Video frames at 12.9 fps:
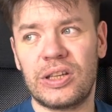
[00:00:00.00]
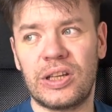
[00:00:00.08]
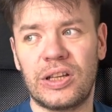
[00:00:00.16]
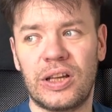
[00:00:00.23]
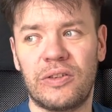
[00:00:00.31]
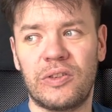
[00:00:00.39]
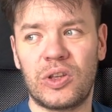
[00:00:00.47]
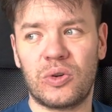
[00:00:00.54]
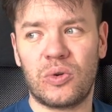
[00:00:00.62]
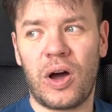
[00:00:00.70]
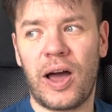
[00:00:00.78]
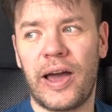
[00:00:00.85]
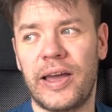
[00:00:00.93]
and our
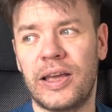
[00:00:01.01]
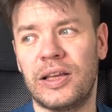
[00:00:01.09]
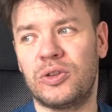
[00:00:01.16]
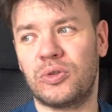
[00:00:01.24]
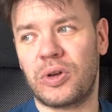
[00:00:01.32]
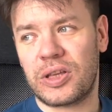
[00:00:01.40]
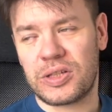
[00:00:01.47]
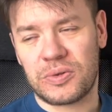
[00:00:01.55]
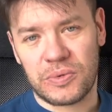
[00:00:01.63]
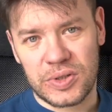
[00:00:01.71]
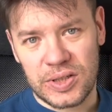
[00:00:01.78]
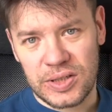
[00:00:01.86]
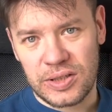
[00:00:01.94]
UI together
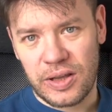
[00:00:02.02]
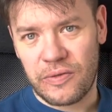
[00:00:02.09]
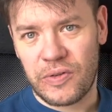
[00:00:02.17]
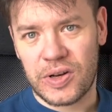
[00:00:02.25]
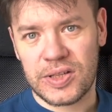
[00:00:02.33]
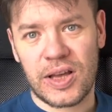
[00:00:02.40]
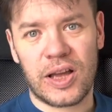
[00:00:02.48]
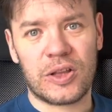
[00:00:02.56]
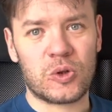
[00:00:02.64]
with the server side,